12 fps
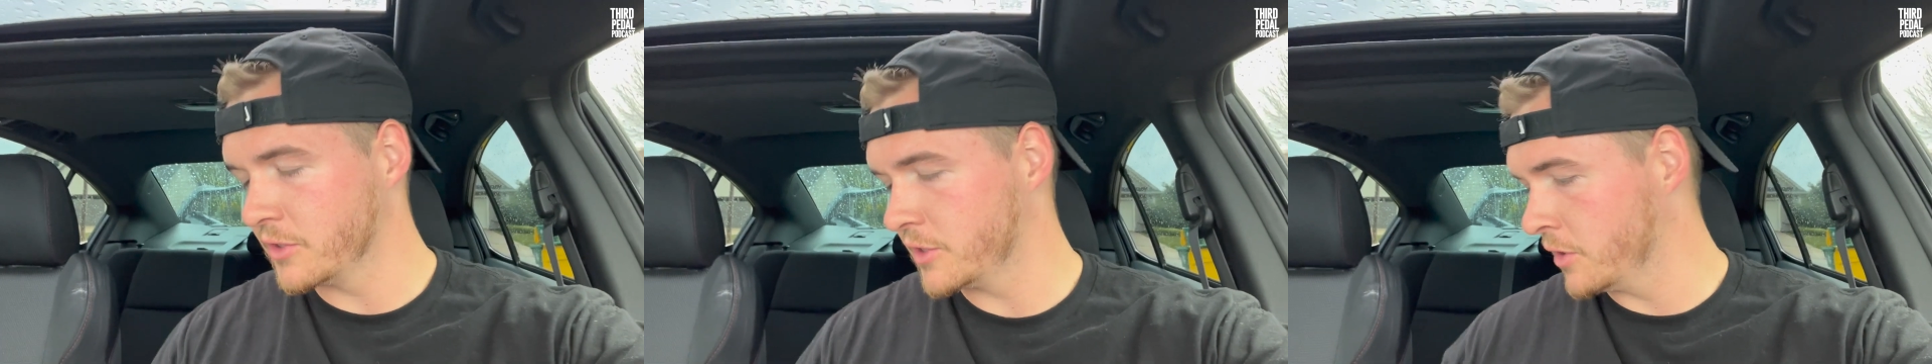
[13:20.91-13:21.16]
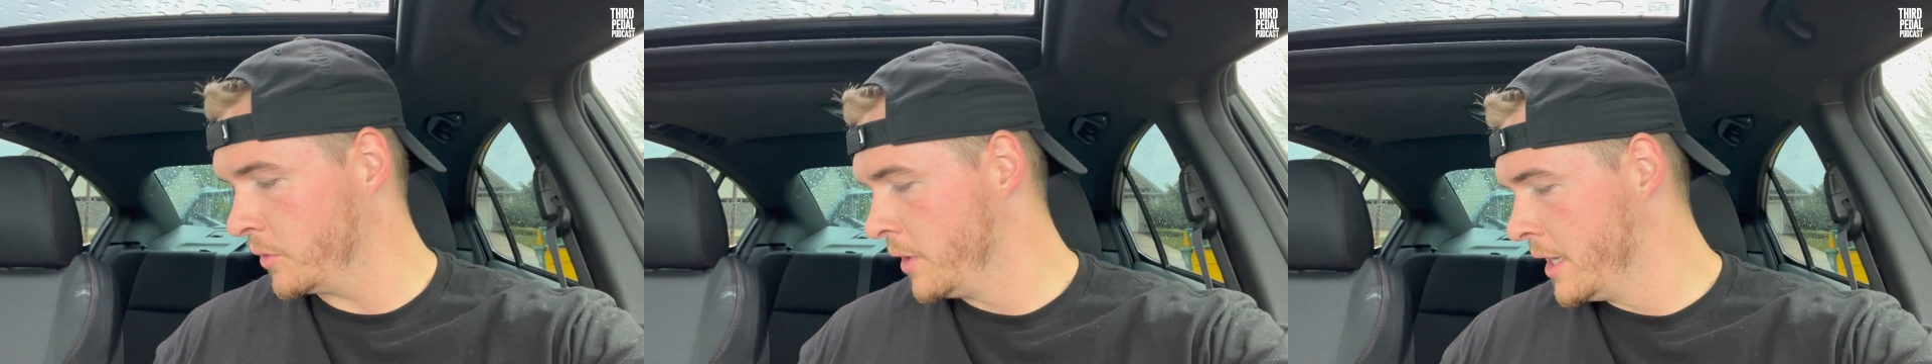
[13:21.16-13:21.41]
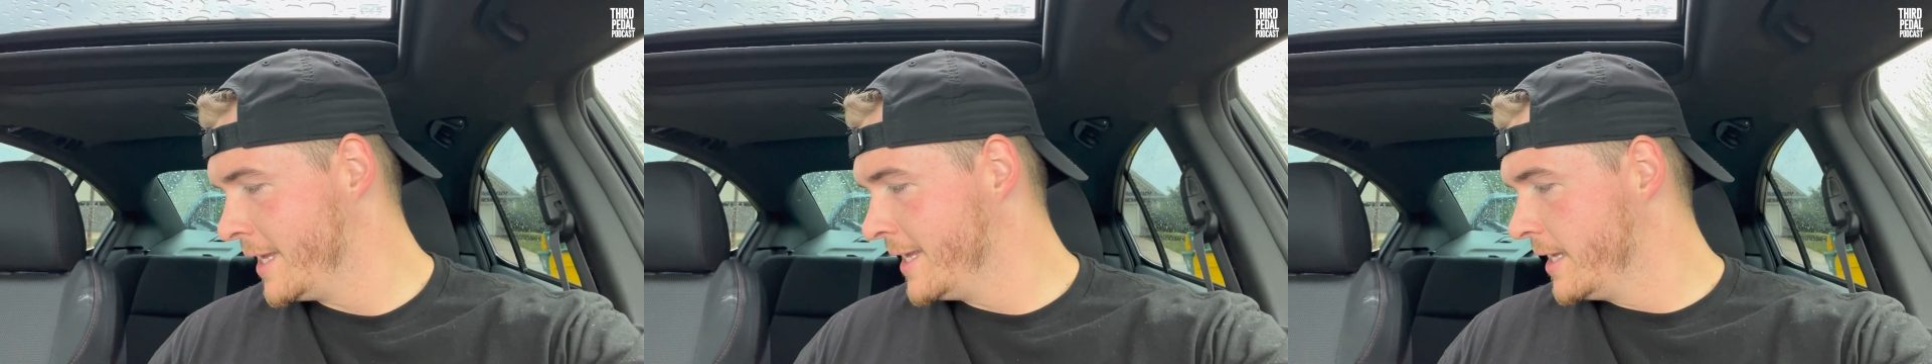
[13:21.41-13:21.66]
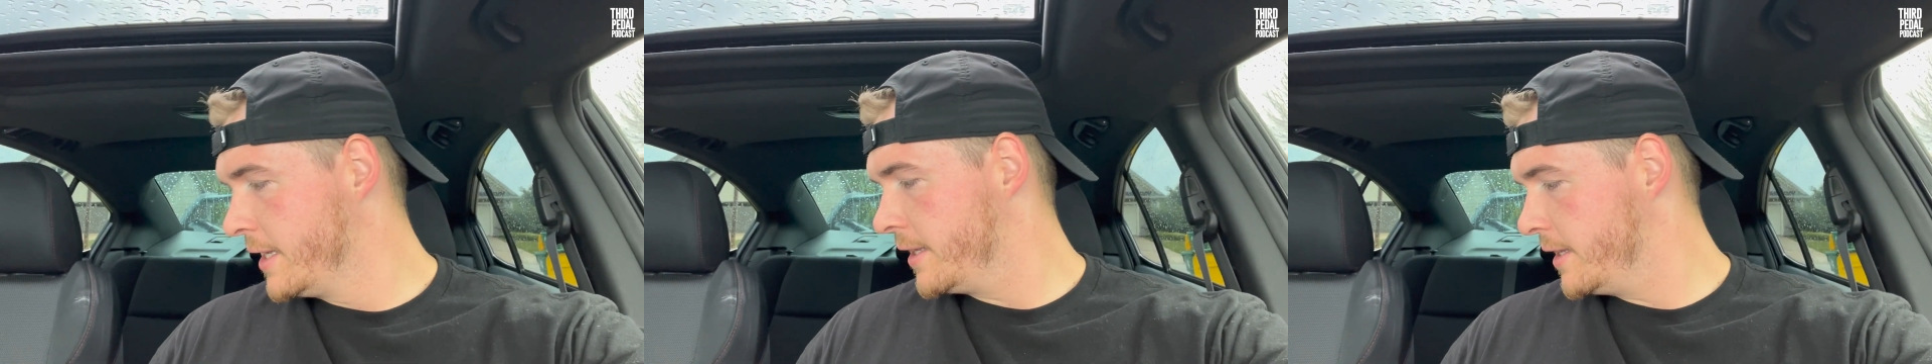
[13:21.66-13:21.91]
So
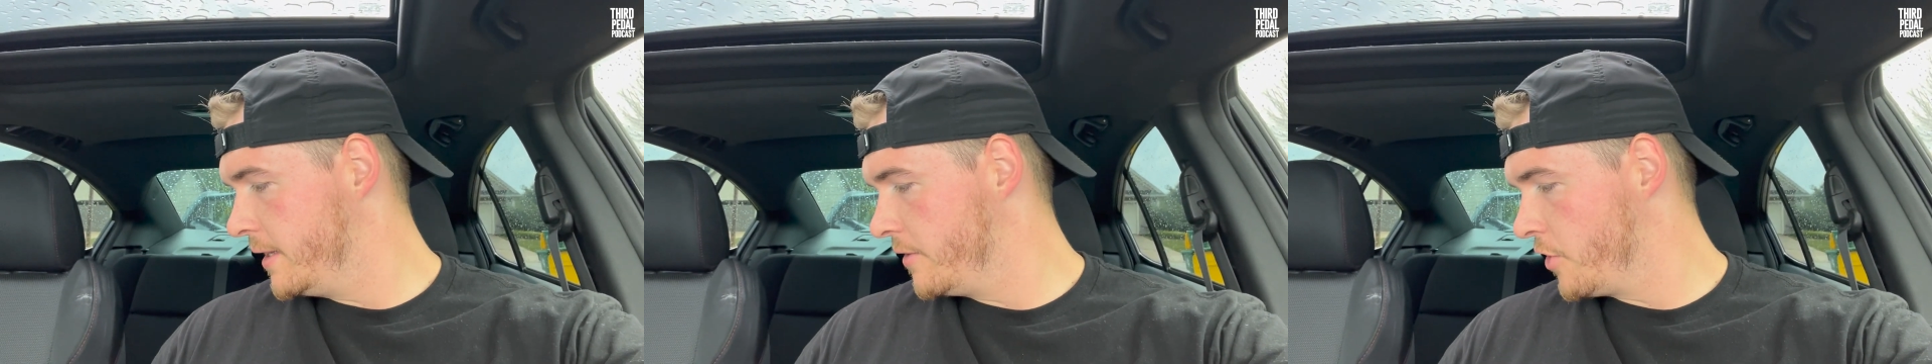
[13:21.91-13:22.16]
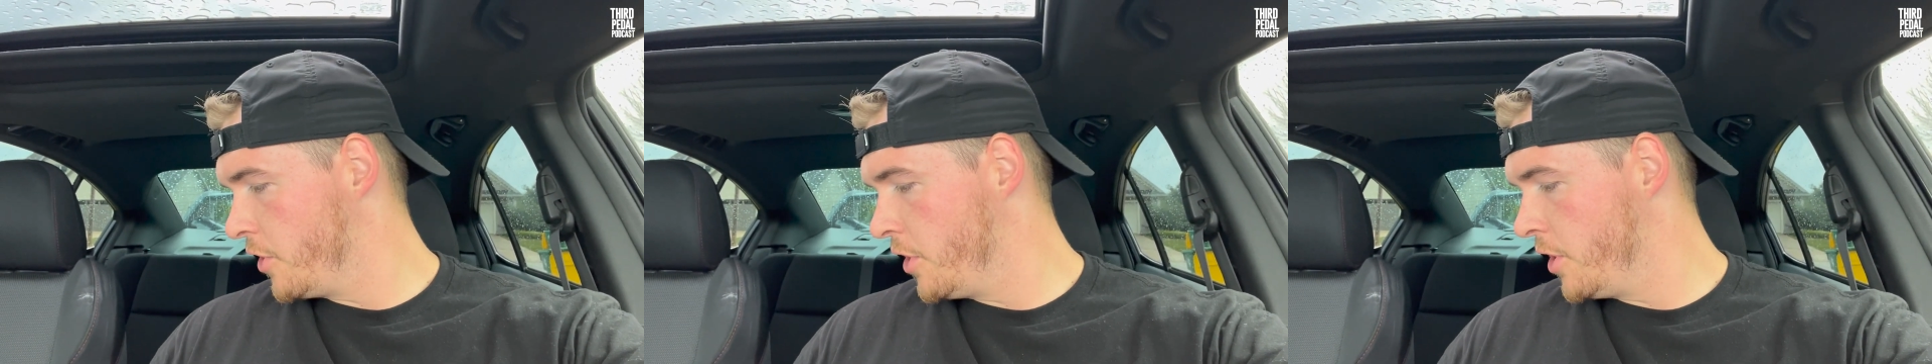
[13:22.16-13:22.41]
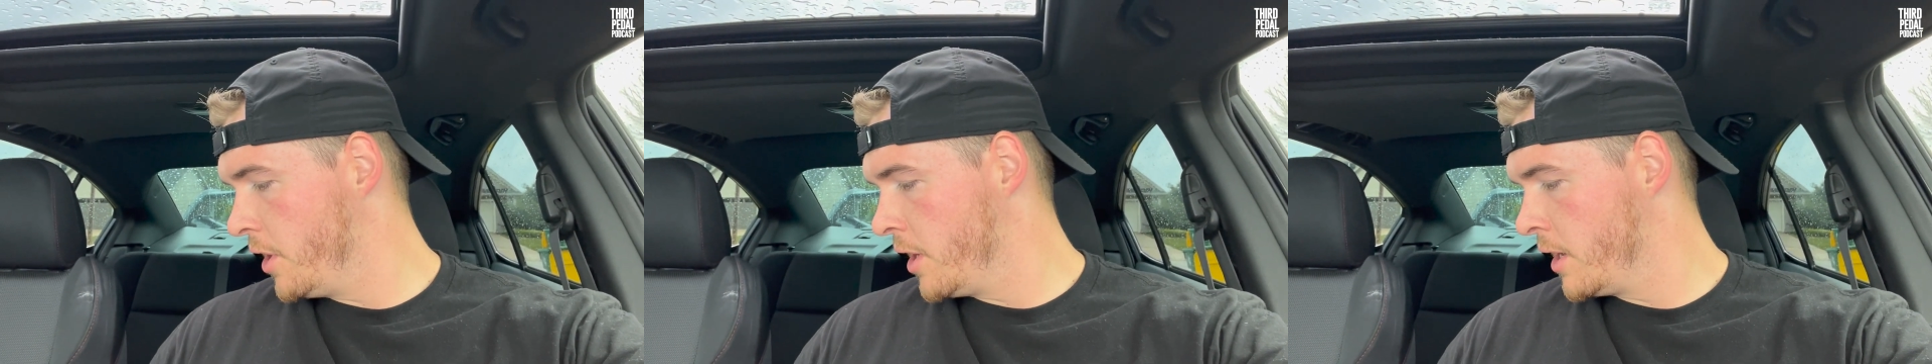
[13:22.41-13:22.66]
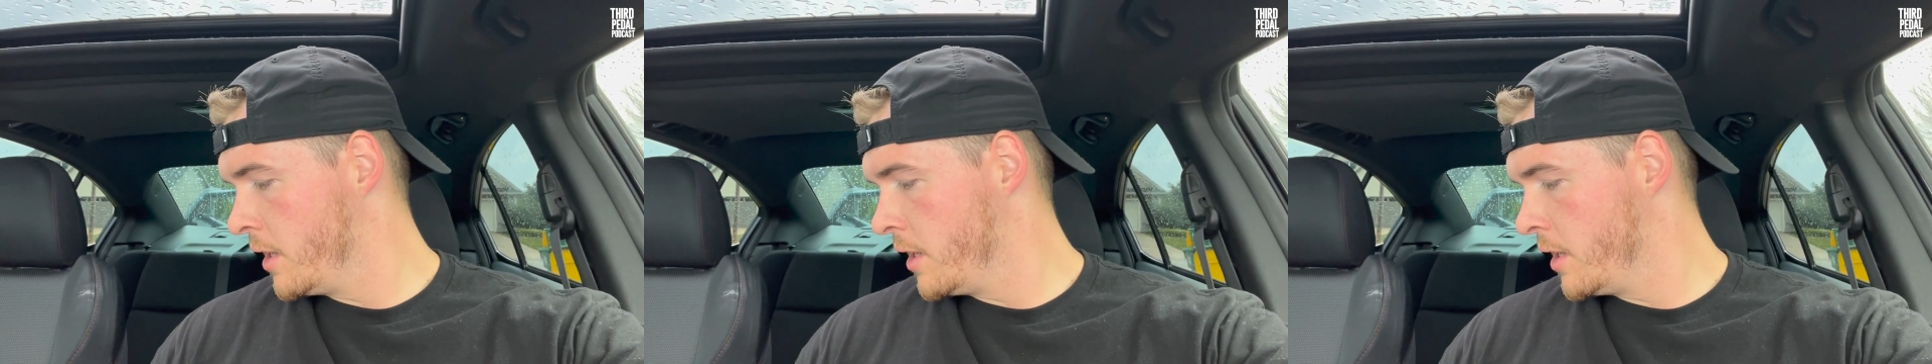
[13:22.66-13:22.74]
either